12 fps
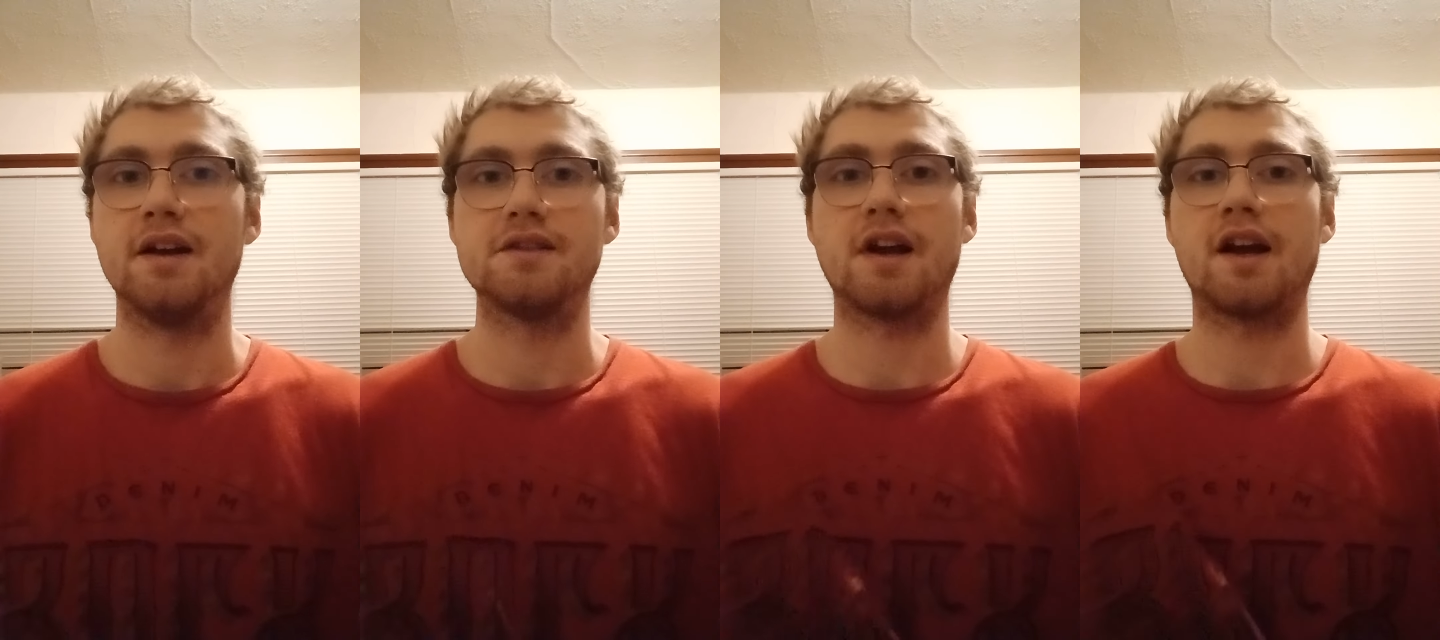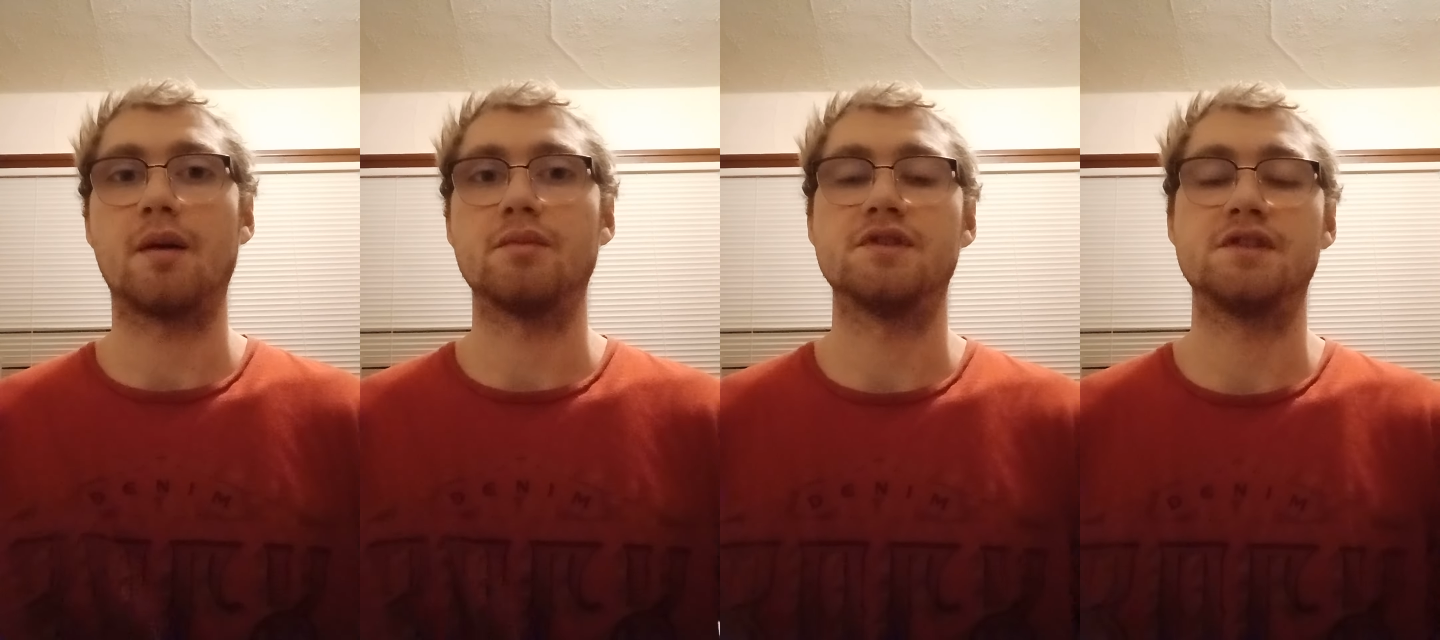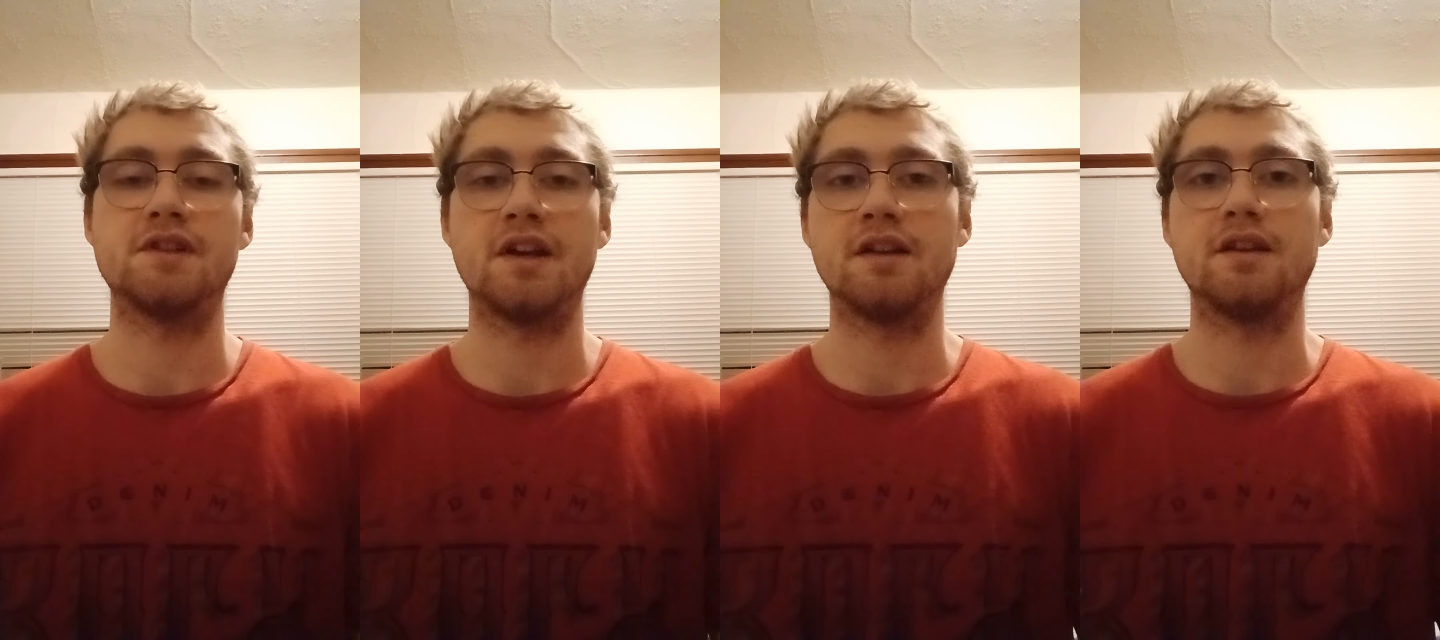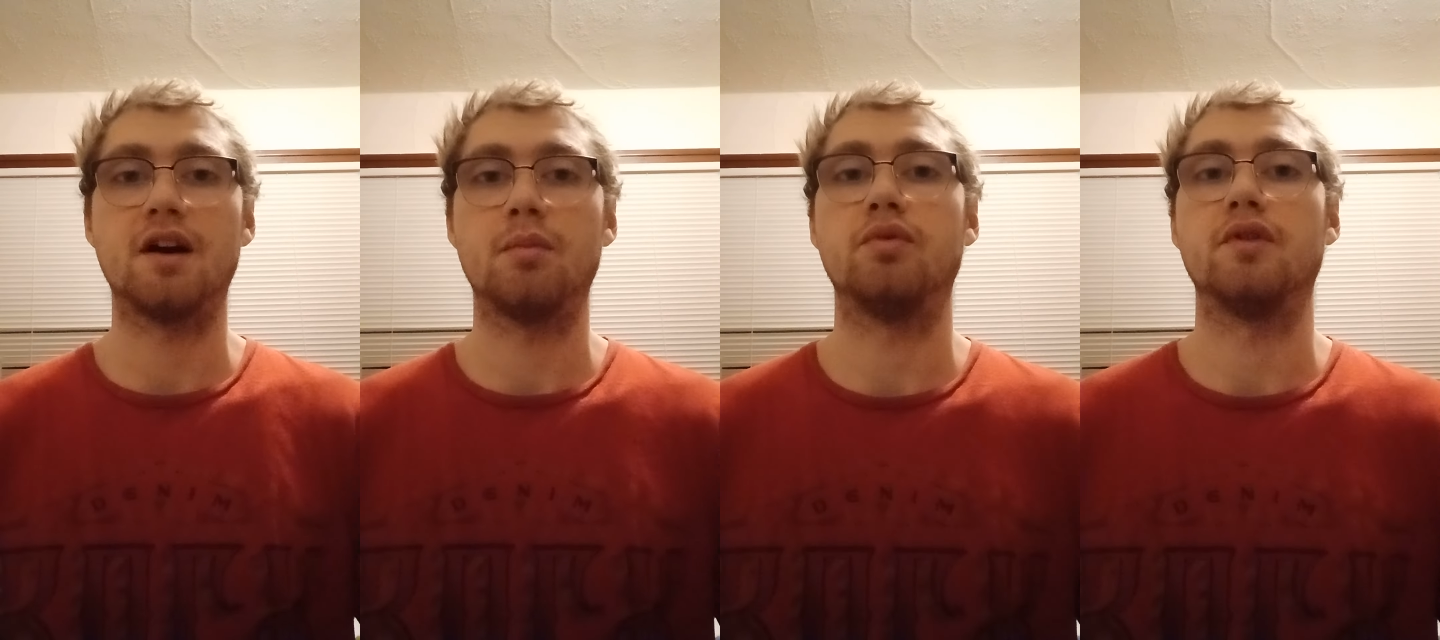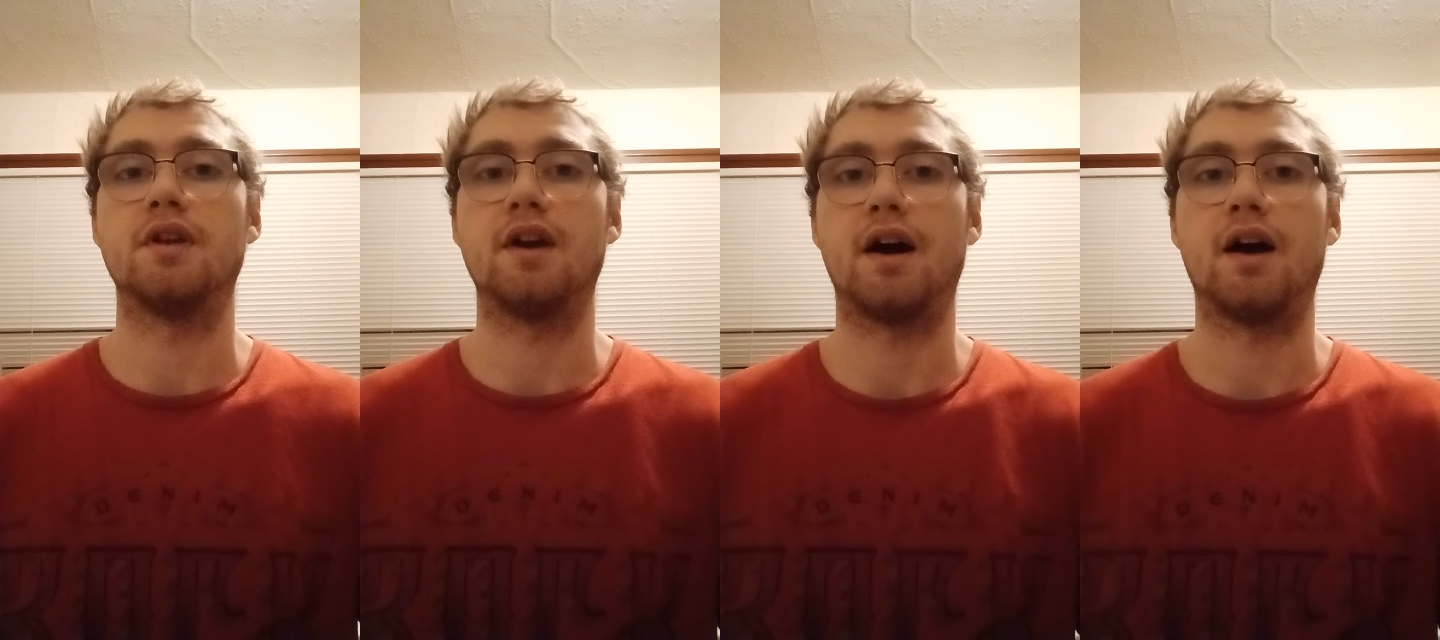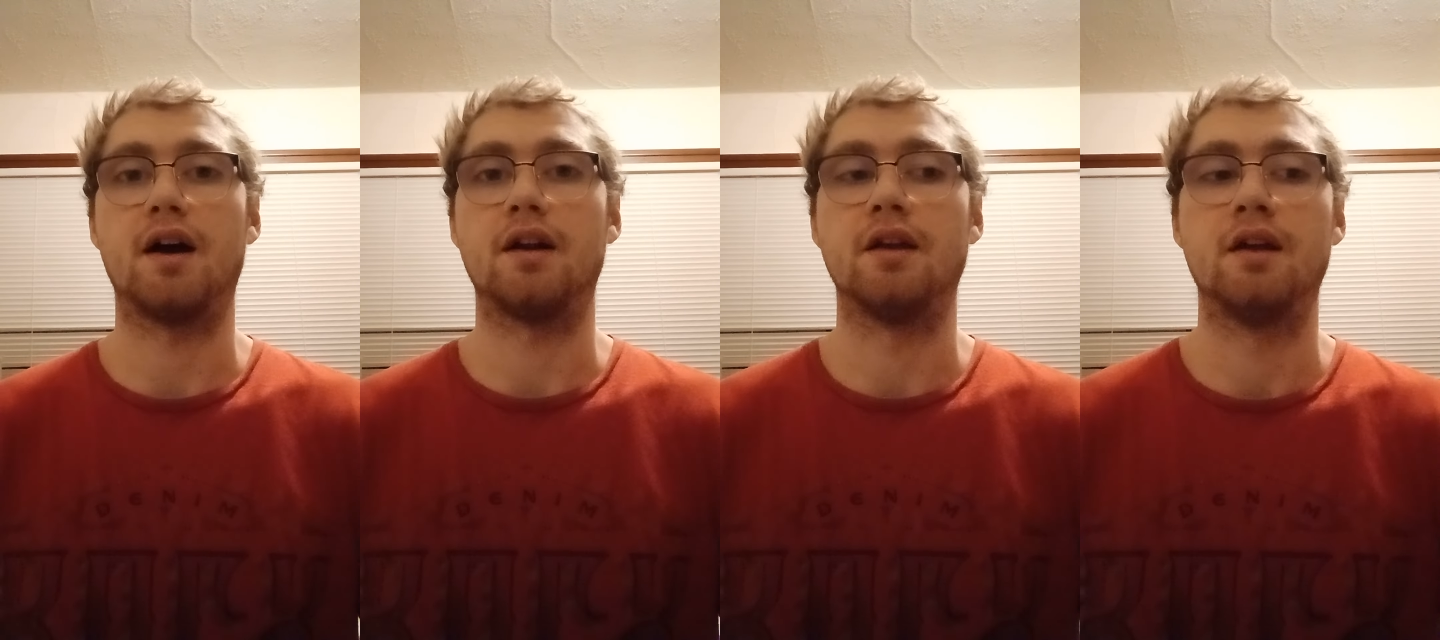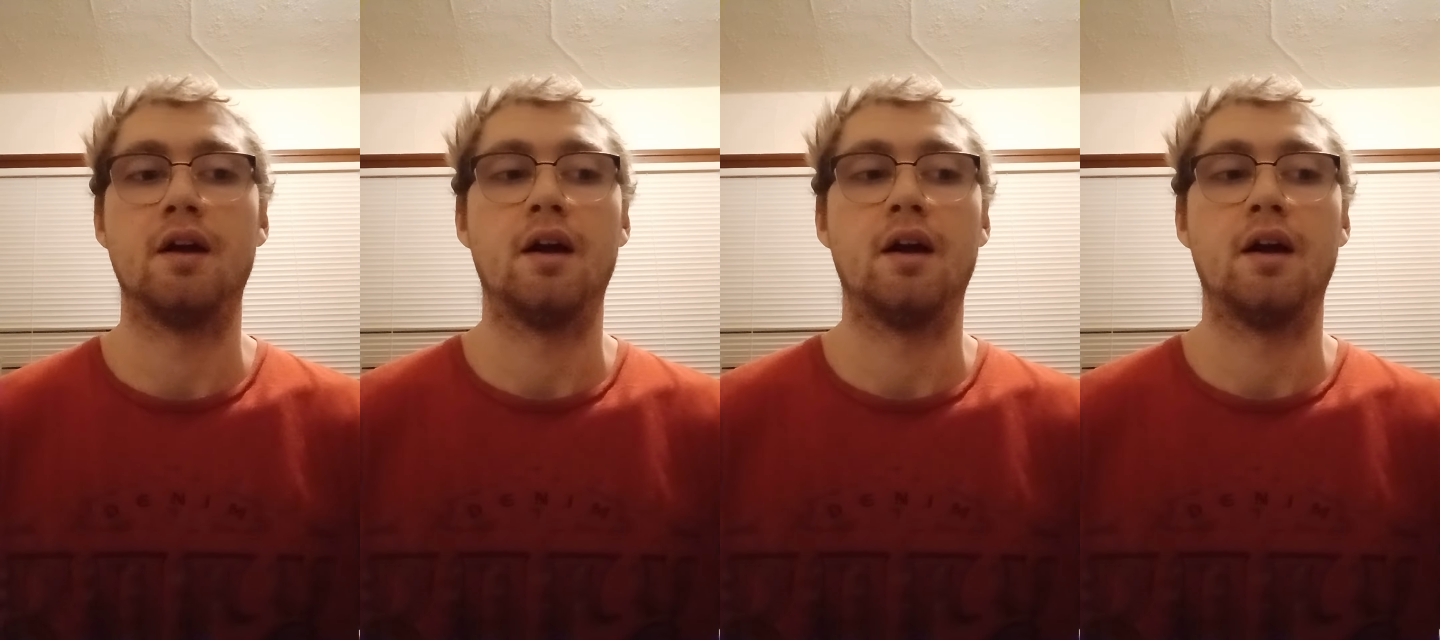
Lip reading: It's like I'm synced up with God